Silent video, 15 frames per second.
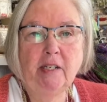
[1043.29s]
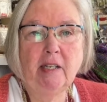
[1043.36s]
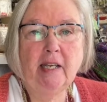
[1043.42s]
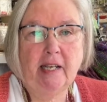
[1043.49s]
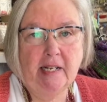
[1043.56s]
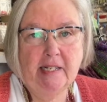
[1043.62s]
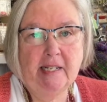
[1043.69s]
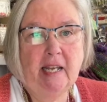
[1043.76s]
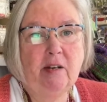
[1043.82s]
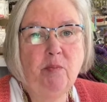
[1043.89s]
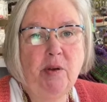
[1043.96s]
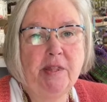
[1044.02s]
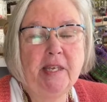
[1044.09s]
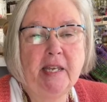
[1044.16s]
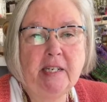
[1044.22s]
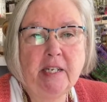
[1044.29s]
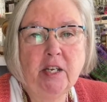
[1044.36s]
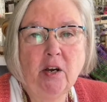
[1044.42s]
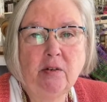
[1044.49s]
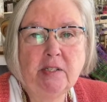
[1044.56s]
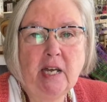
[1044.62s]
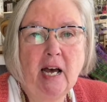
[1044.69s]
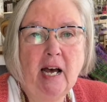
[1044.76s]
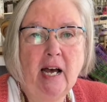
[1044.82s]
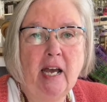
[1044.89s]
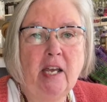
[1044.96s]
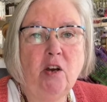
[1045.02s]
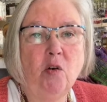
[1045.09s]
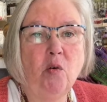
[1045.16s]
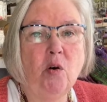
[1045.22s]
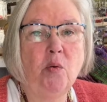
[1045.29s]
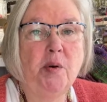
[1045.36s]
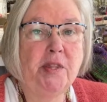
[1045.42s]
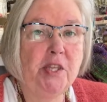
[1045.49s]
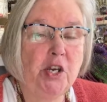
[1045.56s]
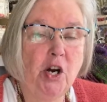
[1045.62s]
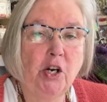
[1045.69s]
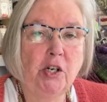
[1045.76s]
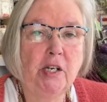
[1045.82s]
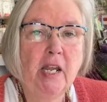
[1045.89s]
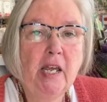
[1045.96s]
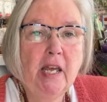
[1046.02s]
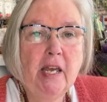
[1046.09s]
like I said, with indigo dye or with yarn